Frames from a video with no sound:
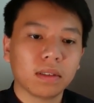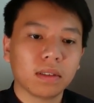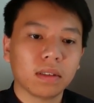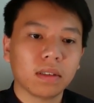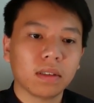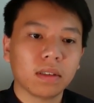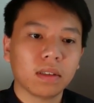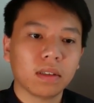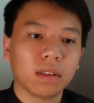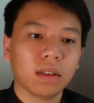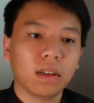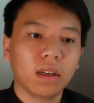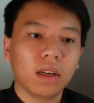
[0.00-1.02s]

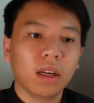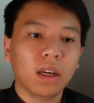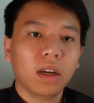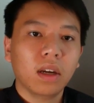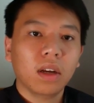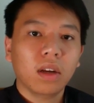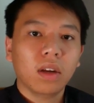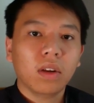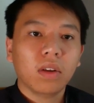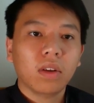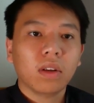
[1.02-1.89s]
(silence)